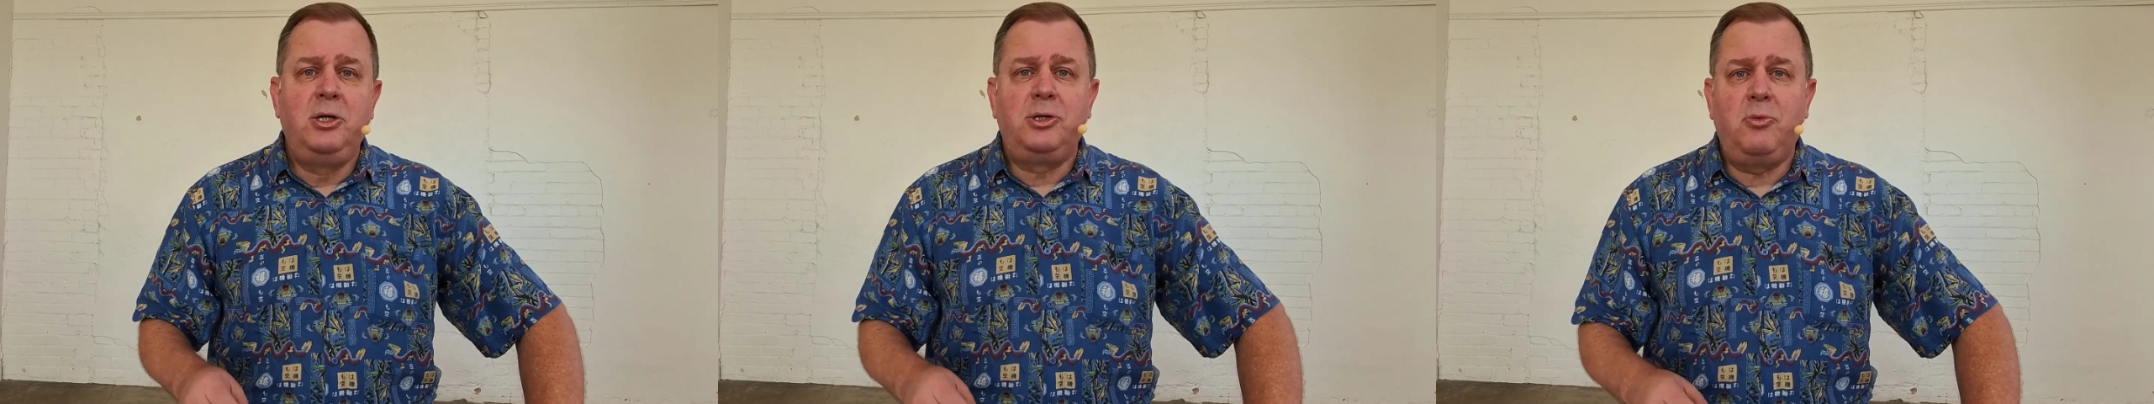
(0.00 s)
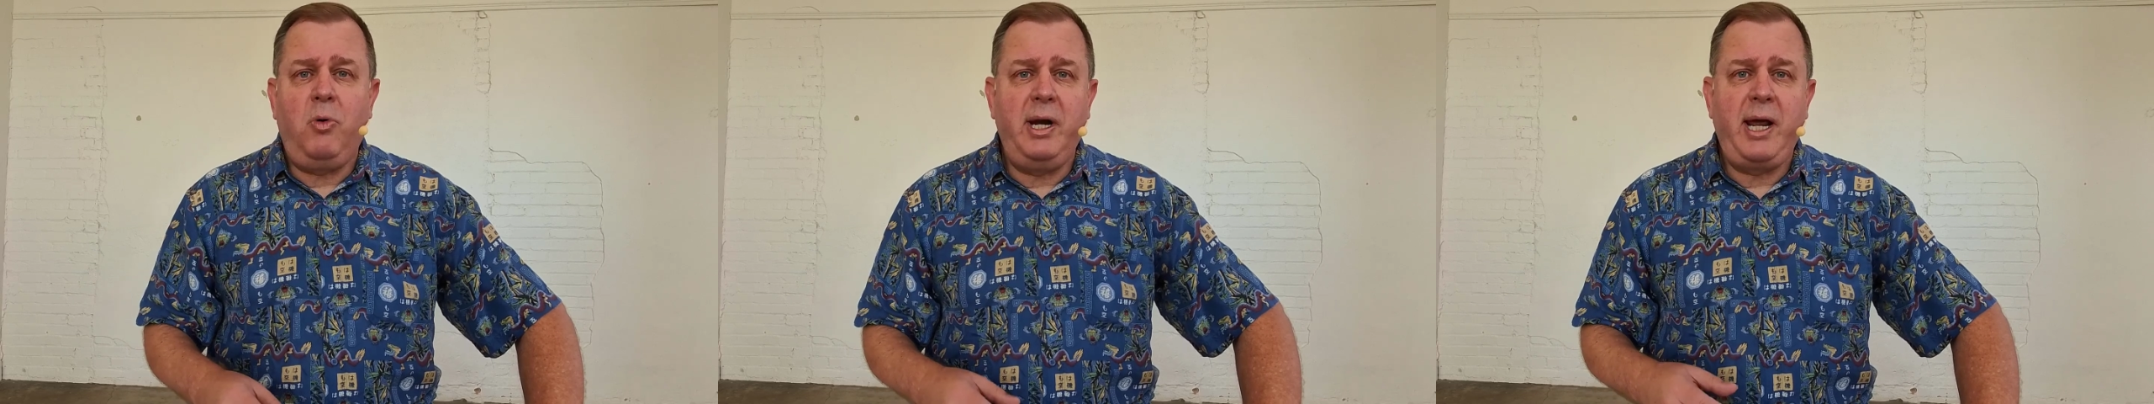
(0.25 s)

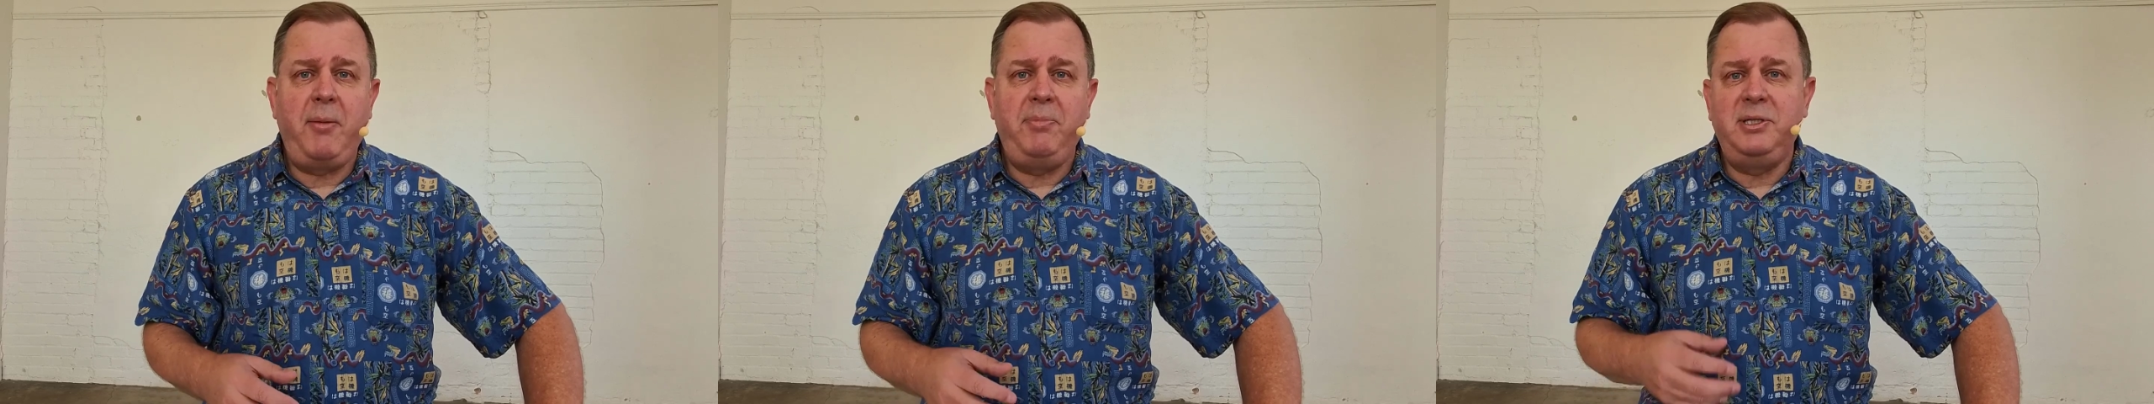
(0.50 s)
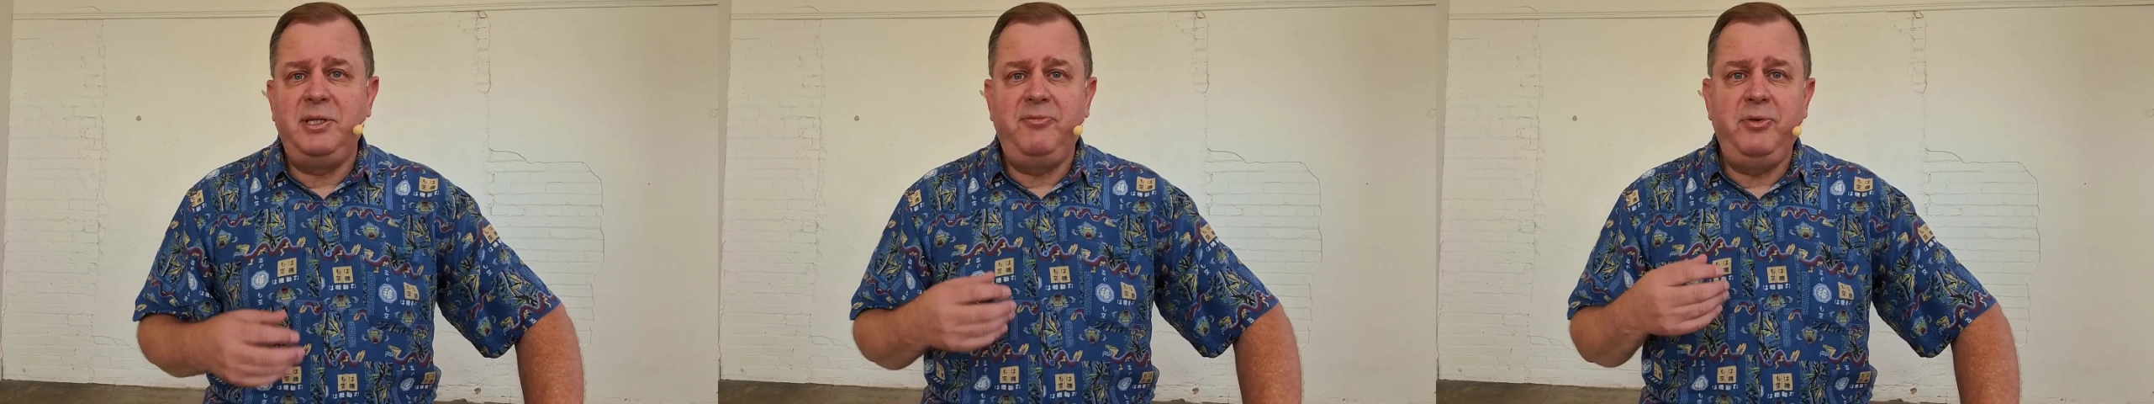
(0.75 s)
So what
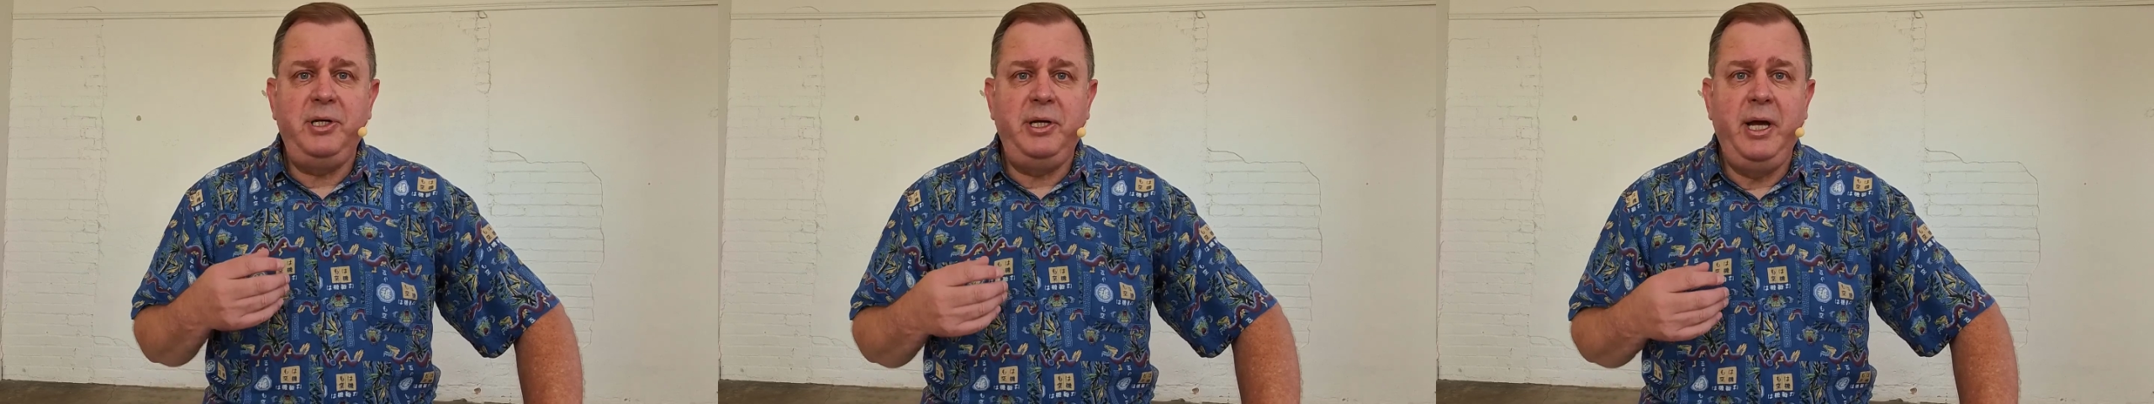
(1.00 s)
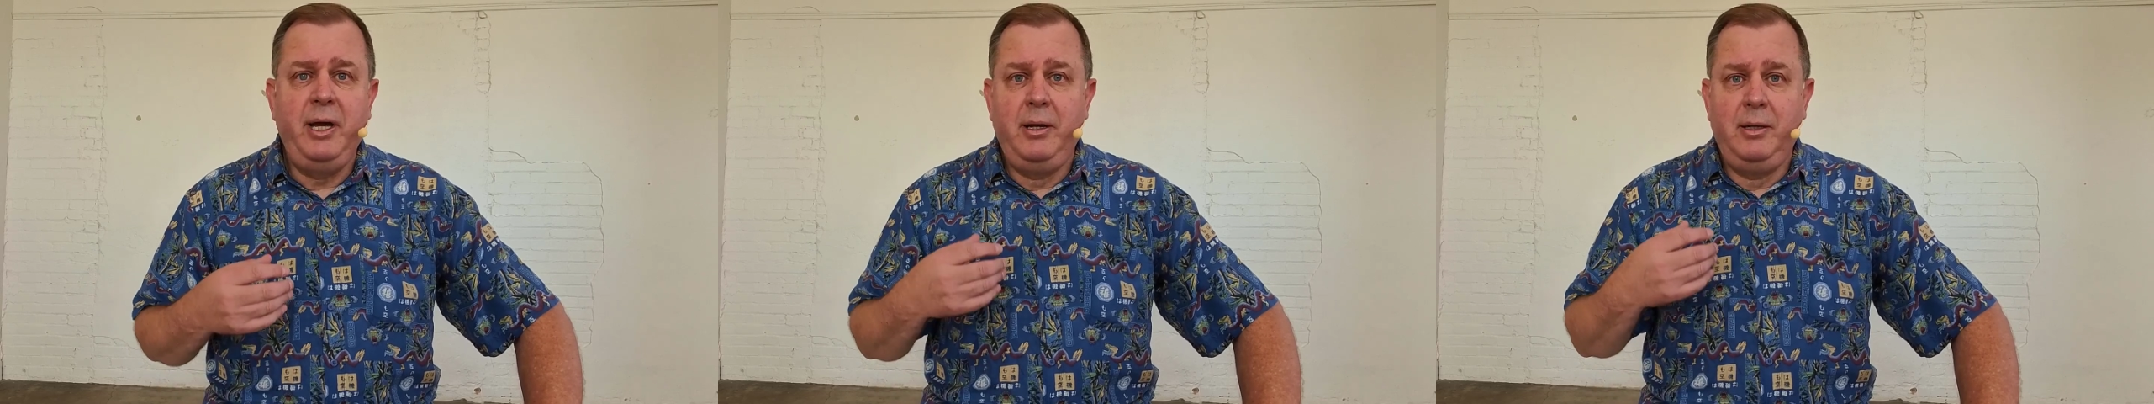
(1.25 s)
happens if
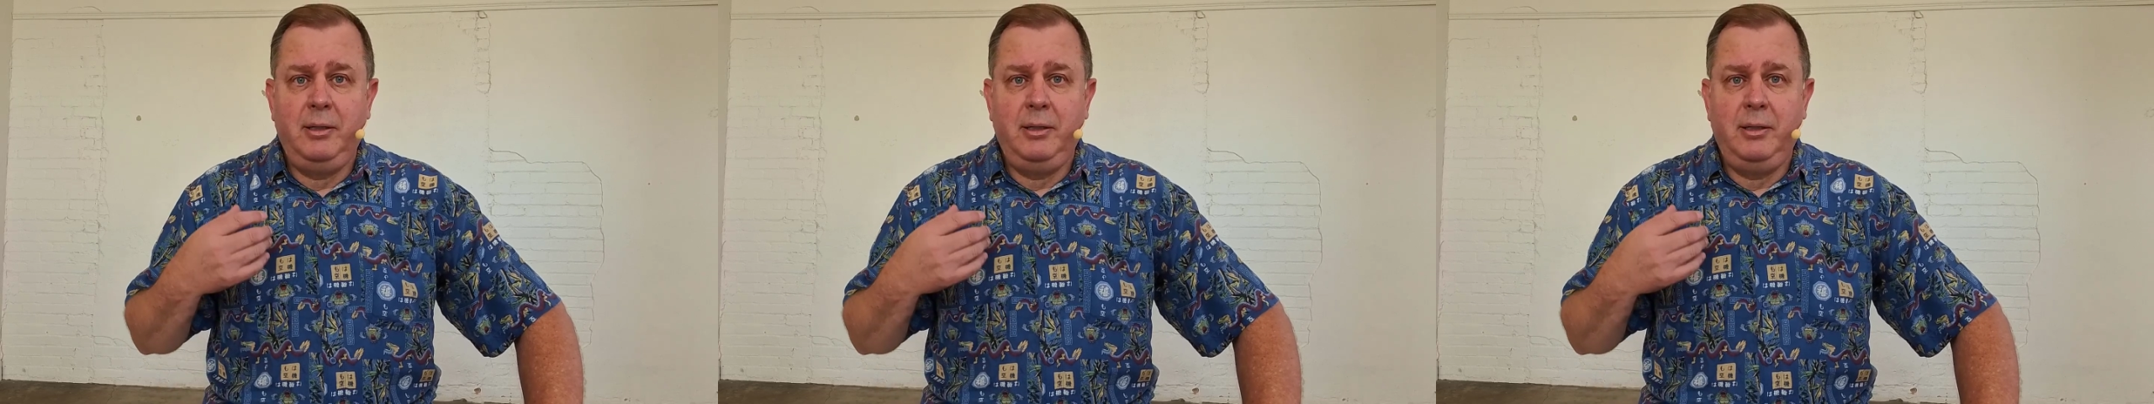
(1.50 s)
we